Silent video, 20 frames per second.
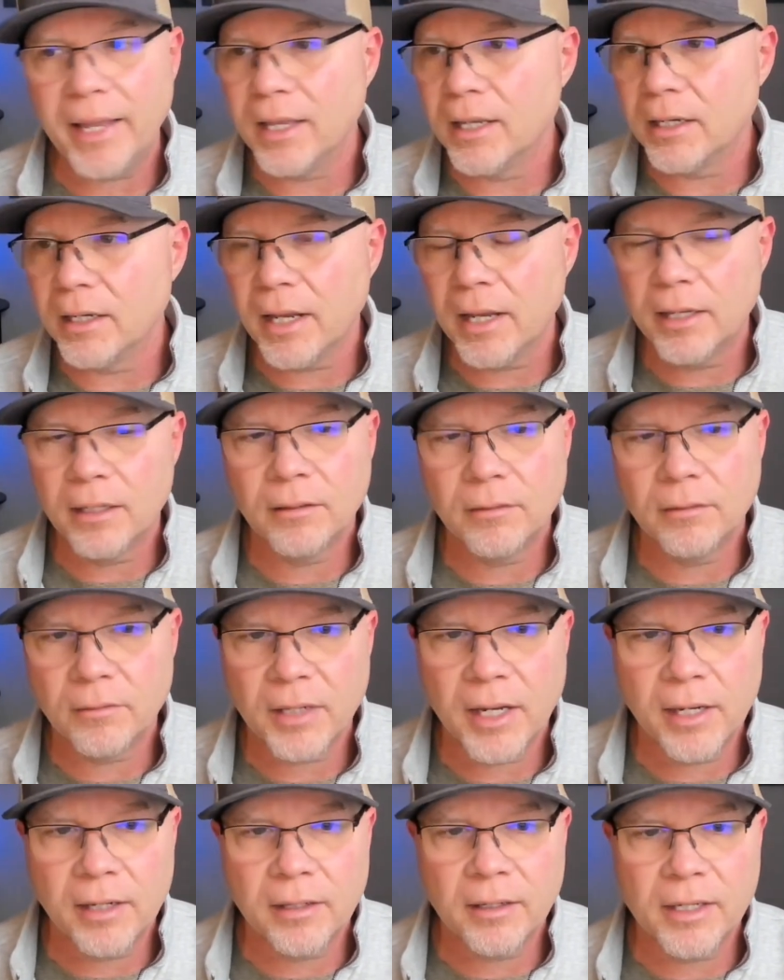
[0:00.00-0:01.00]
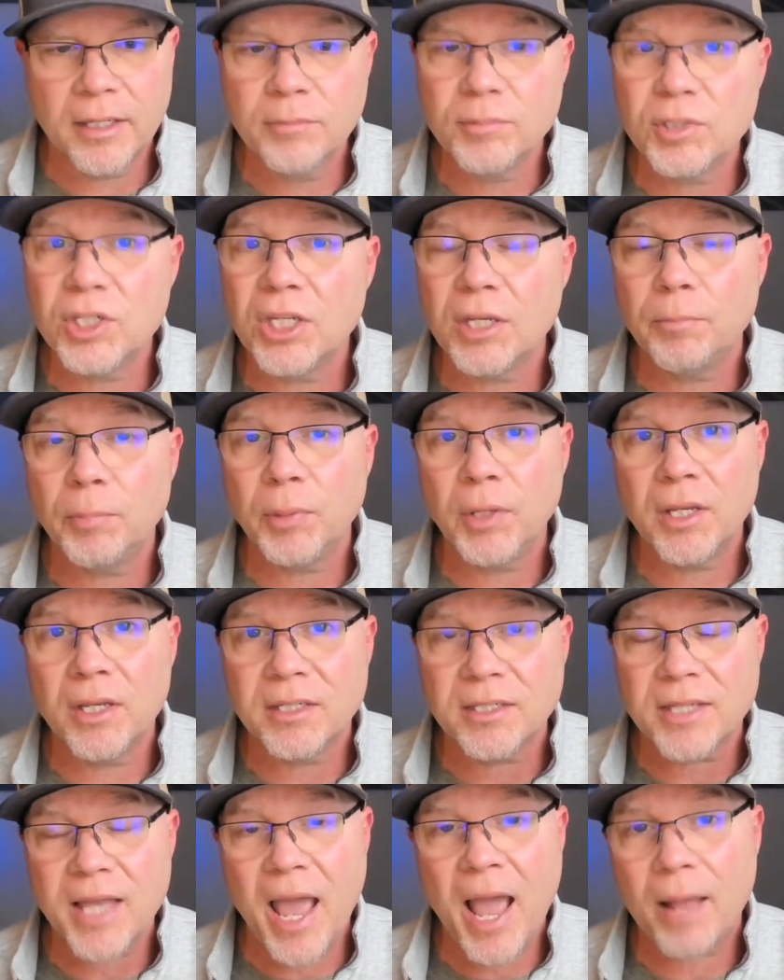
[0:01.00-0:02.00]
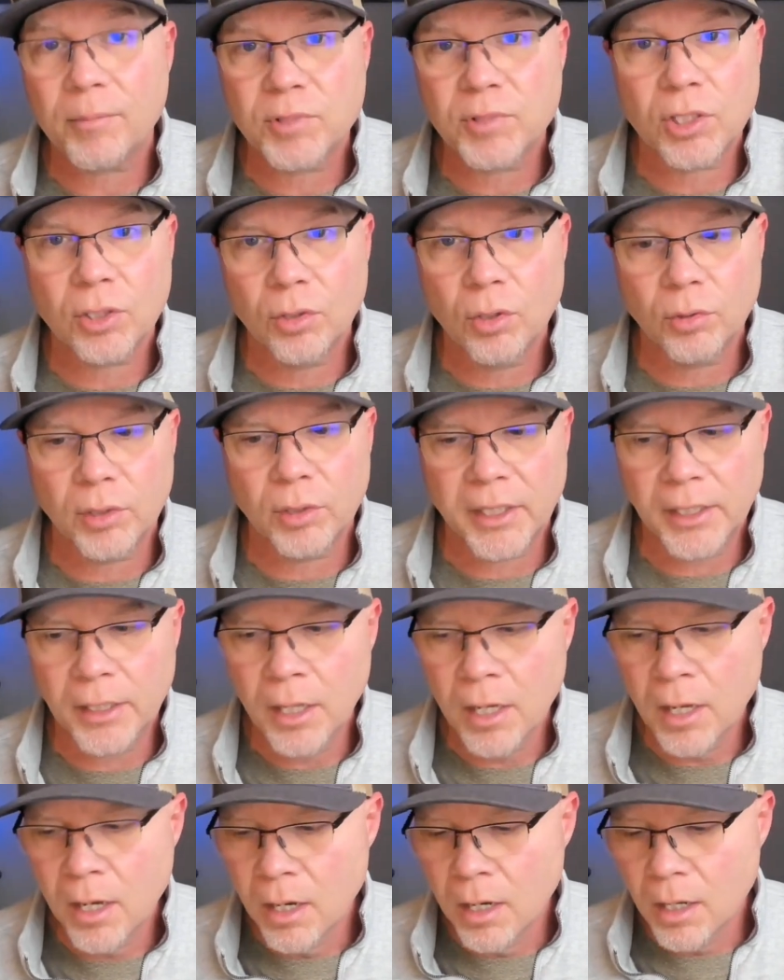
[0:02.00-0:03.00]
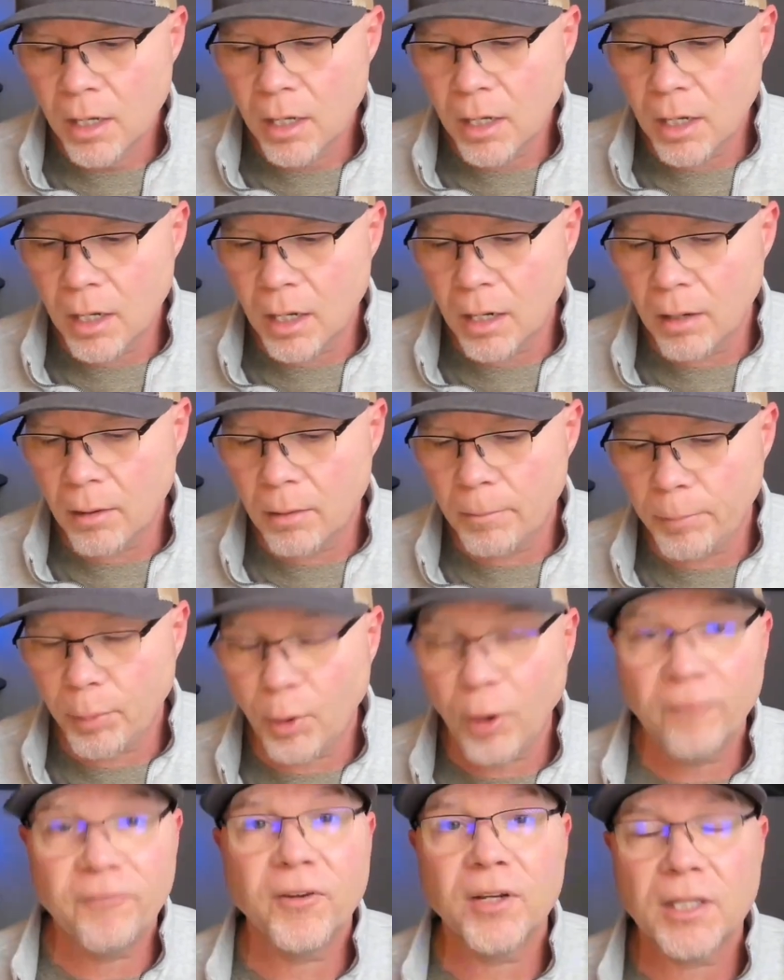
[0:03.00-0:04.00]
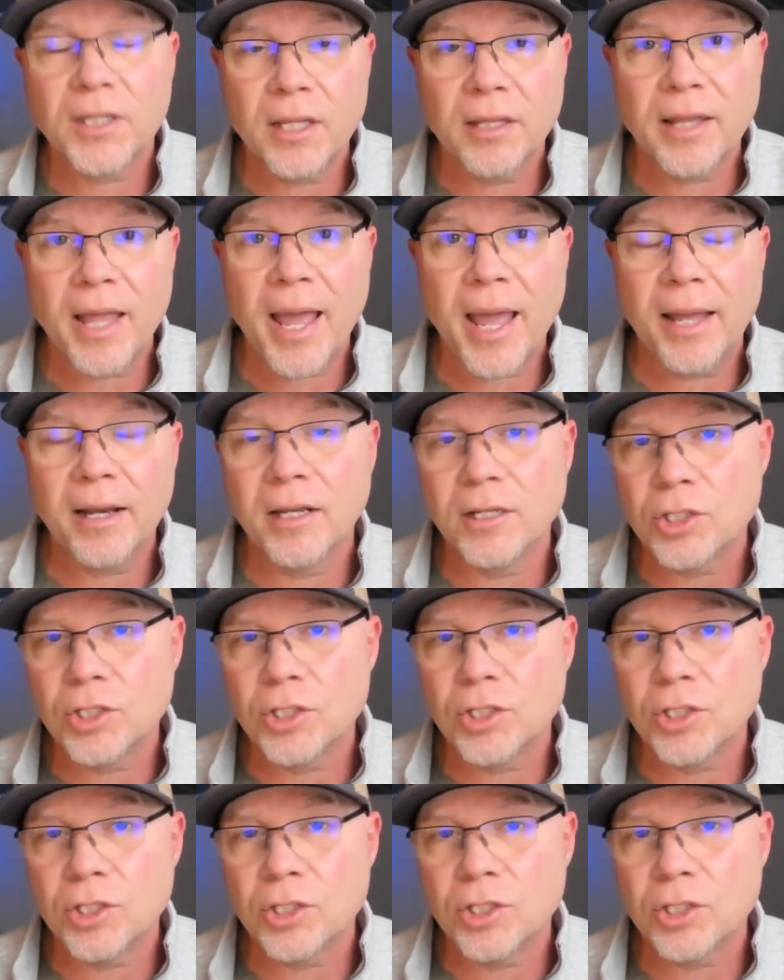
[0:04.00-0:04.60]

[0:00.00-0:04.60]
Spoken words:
And MCP is absolutely perfect in that.